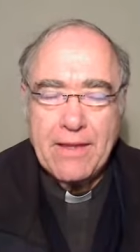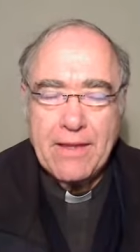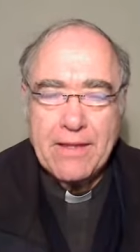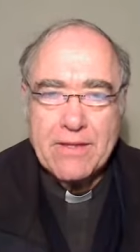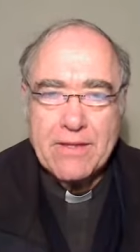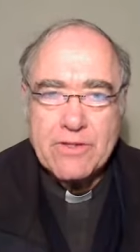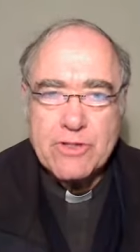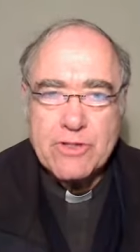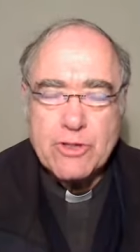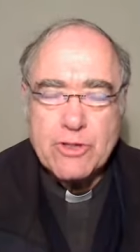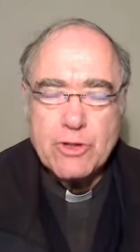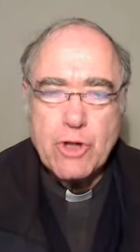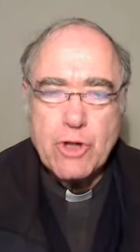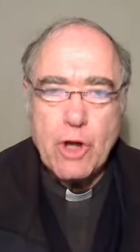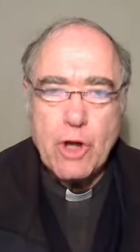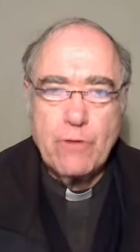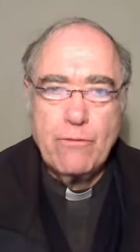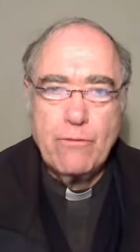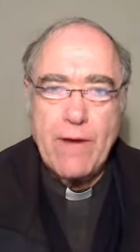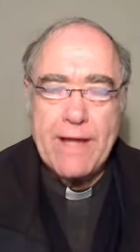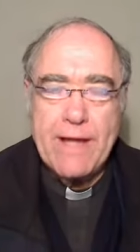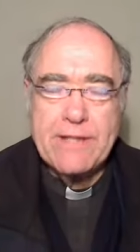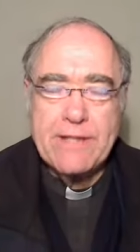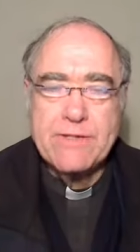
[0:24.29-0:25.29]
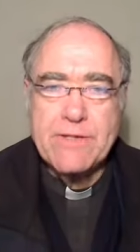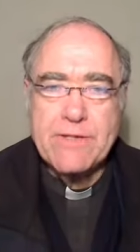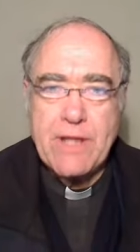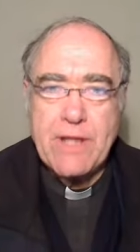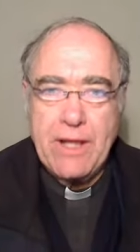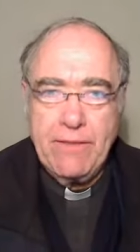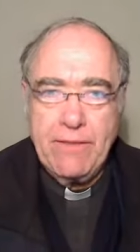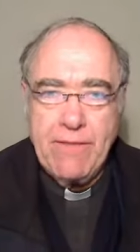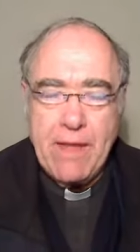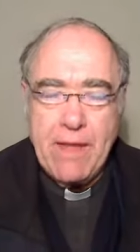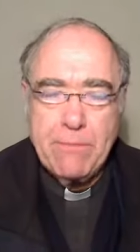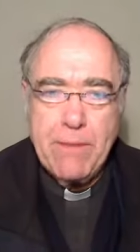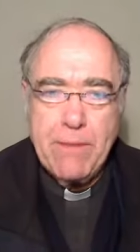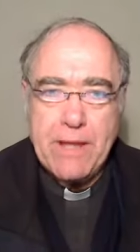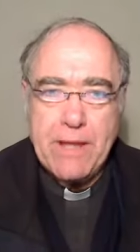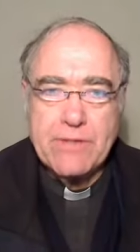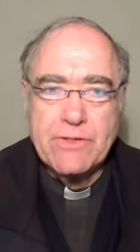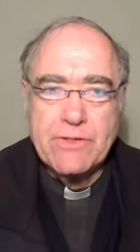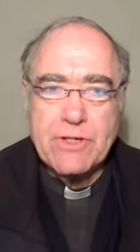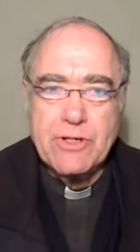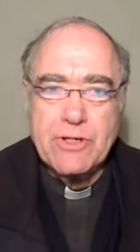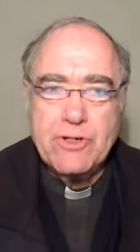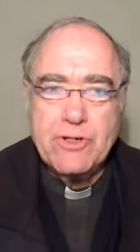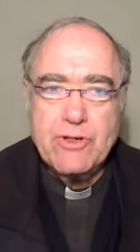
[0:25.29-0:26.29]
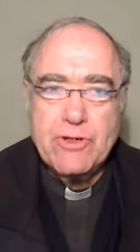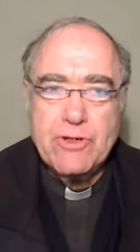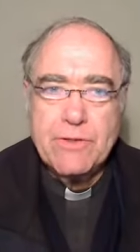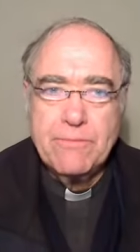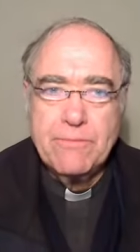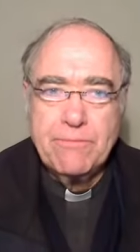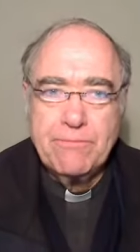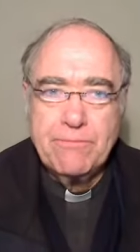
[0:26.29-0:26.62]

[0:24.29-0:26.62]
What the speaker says: St. John writes in that passage,